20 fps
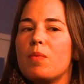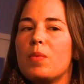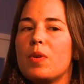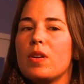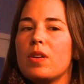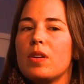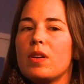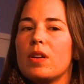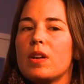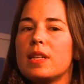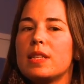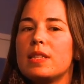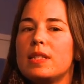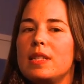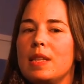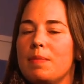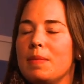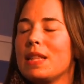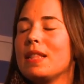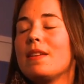were
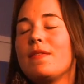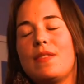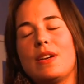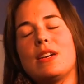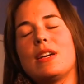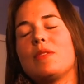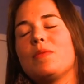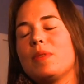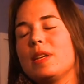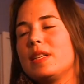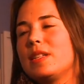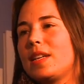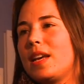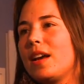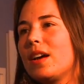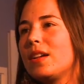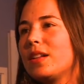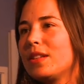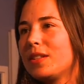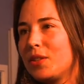seemingly very
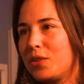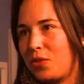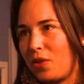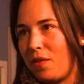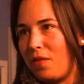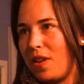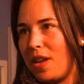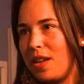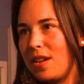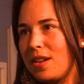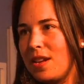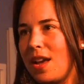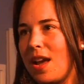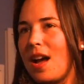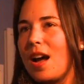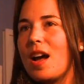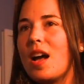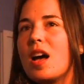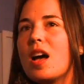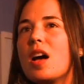retail driven,
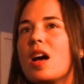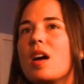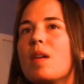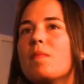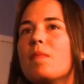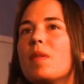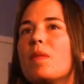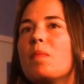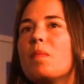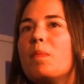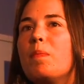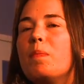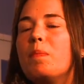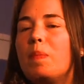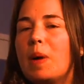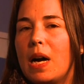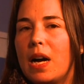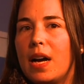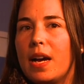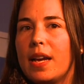
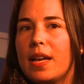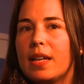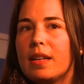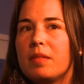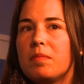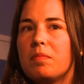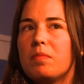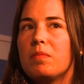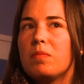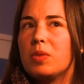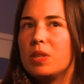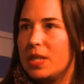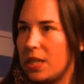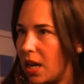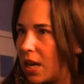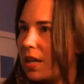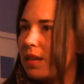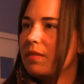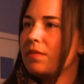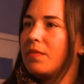but
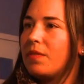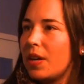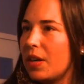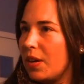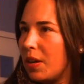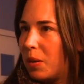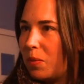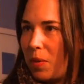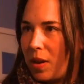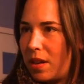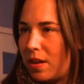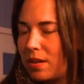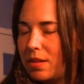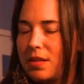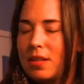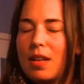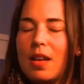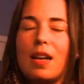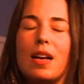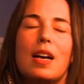done very
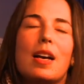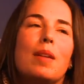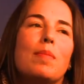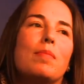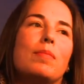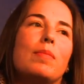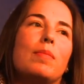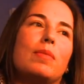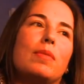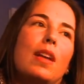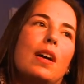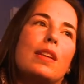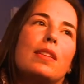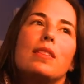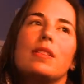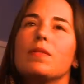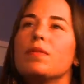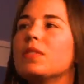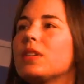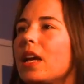well.
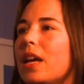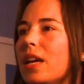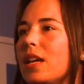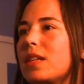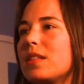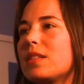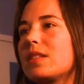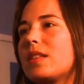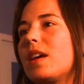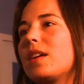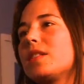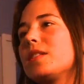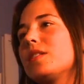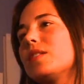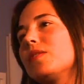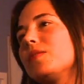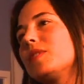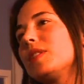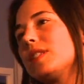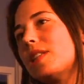Lots of lace, lots
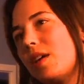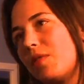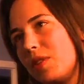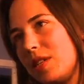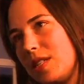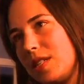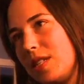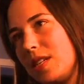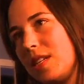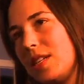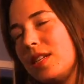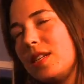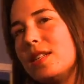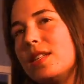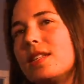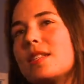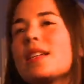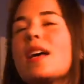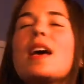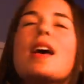of
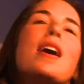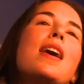70s,